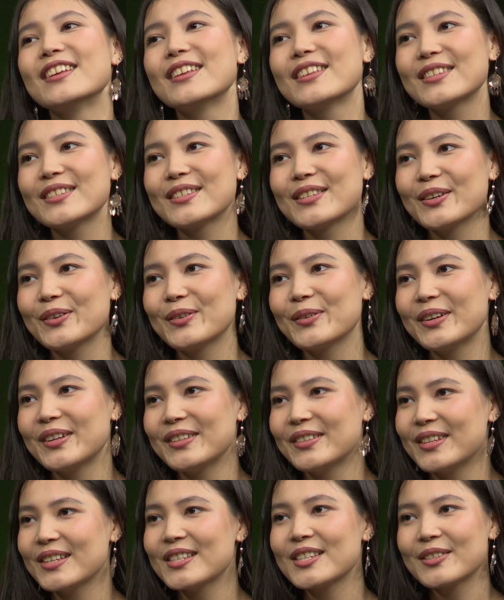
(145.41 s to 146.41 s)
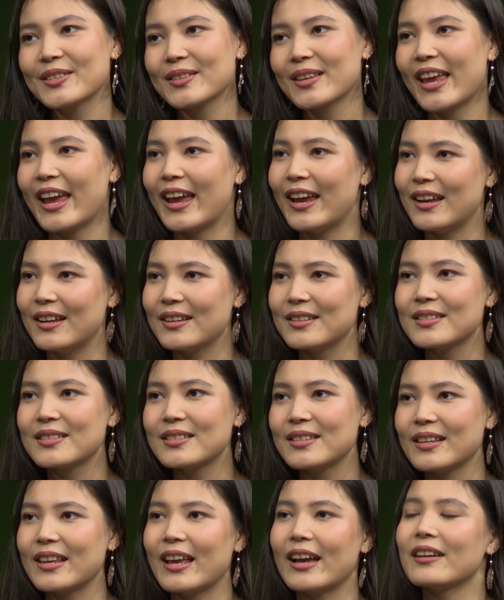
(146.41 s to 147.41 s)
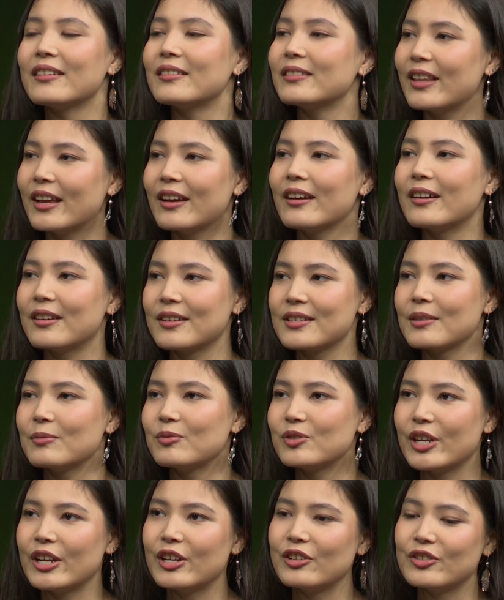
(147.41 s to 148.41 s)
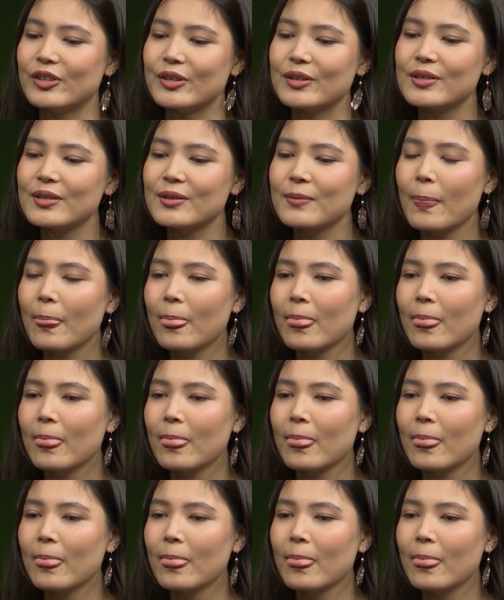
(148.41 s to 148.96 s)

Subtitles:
So in this case, yeah, there are some changes.